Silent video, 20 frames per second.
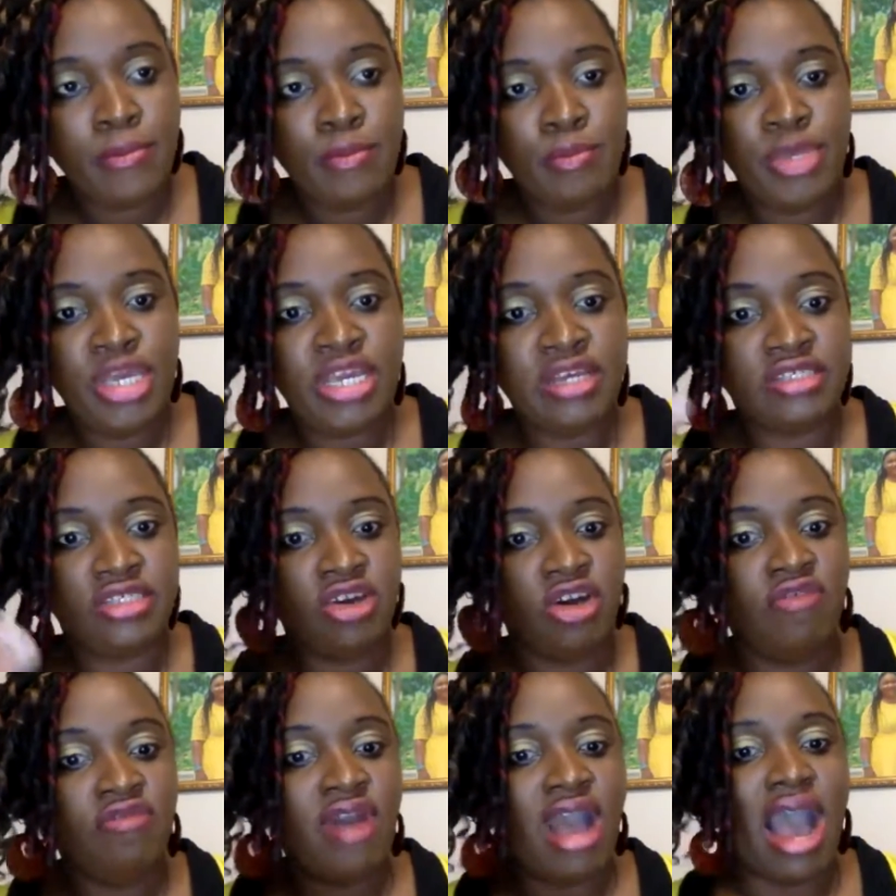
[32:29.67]
because
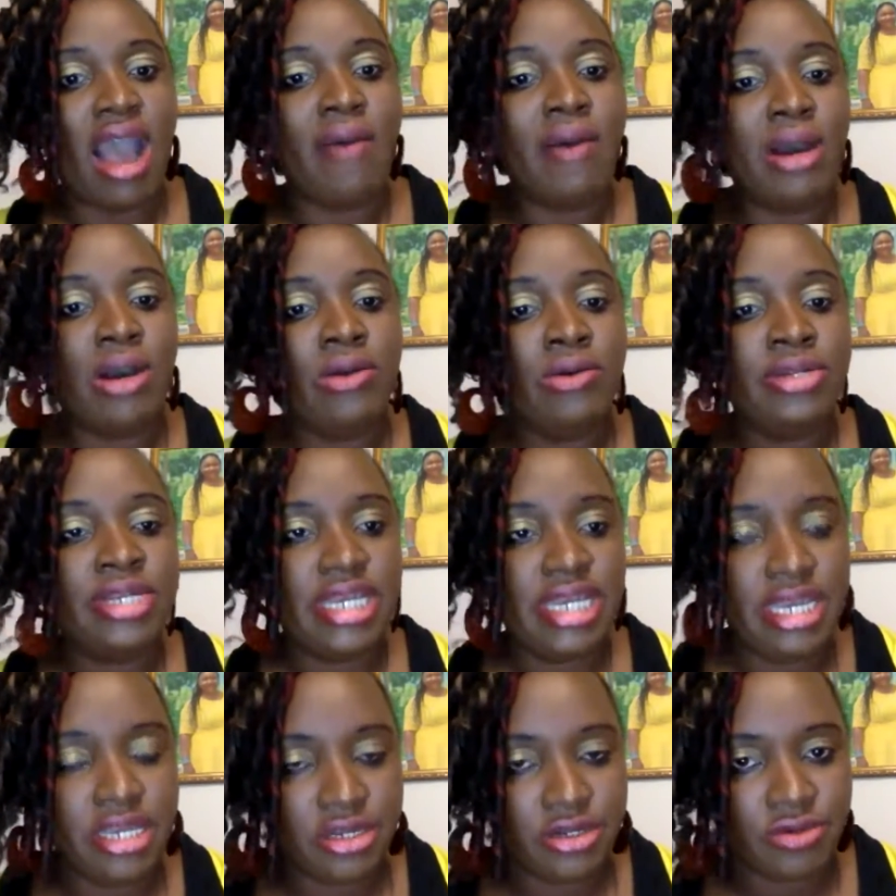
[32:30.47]
of our own
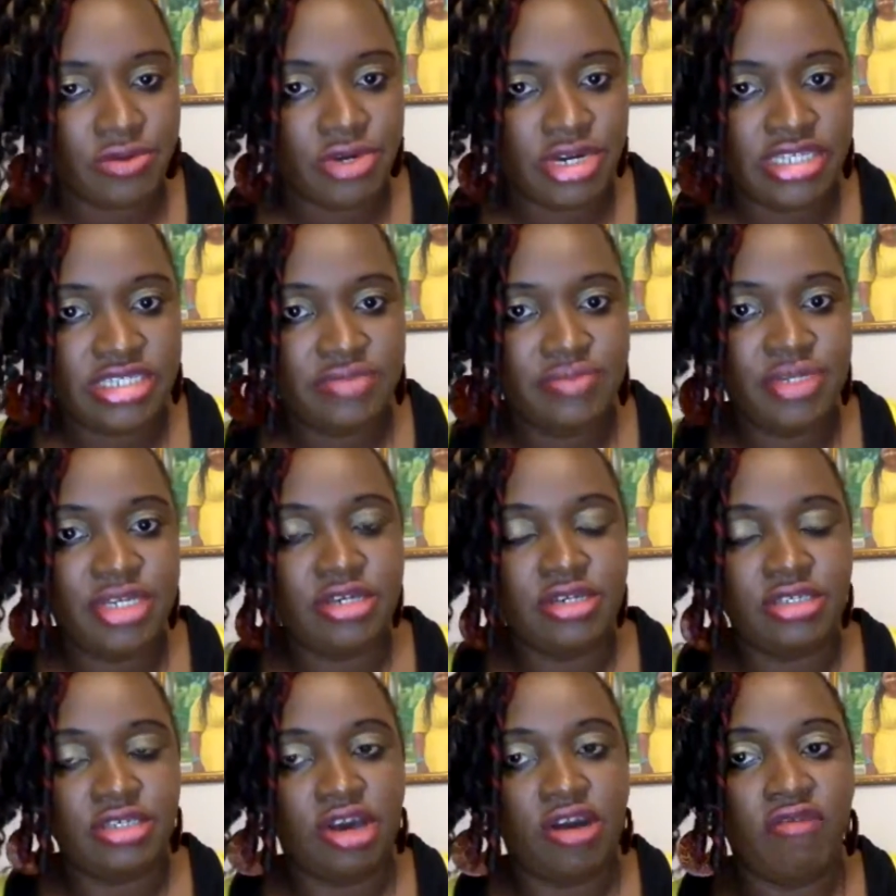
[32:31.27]
ignorance,
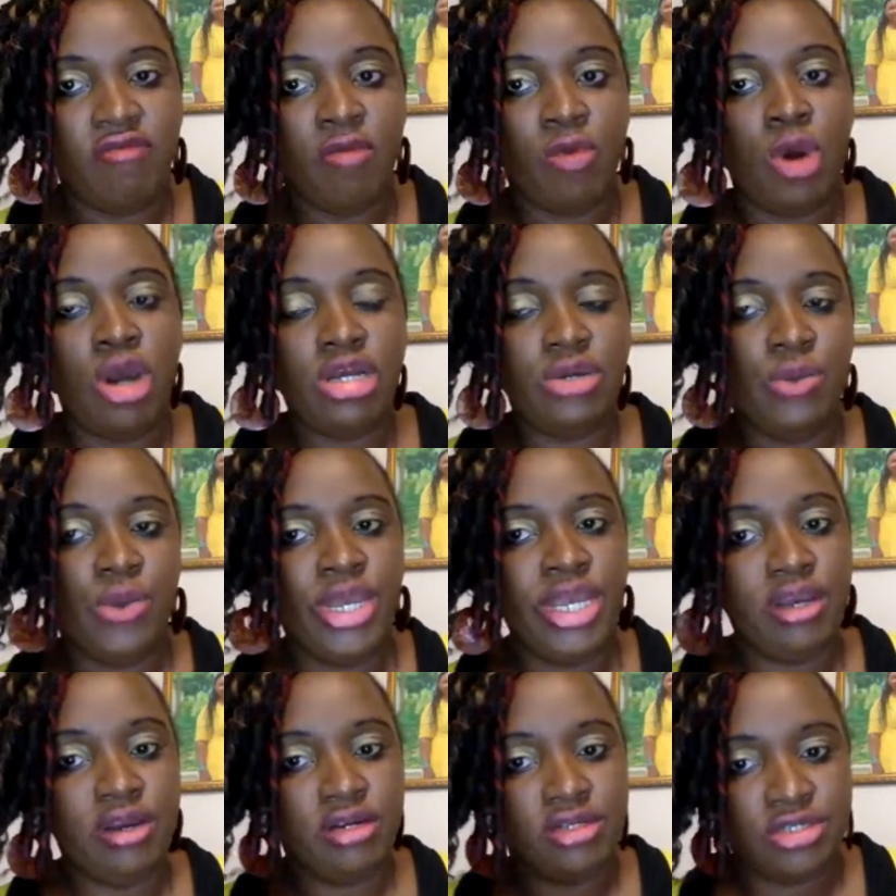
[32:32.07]
because of what
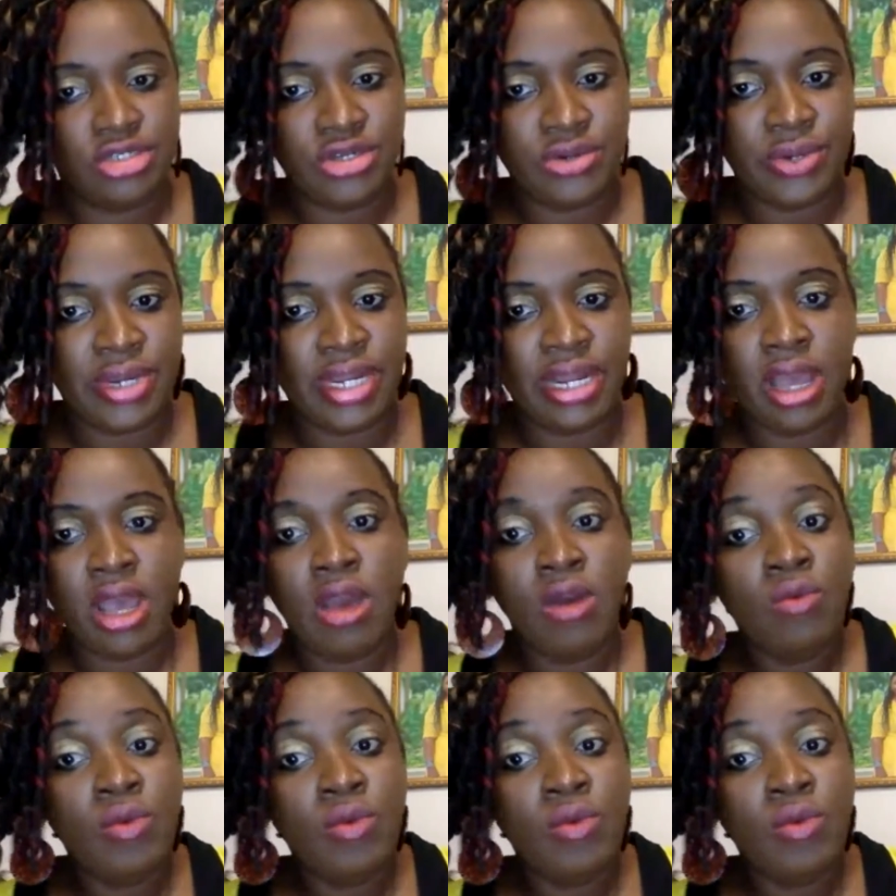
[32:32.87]
we are doing.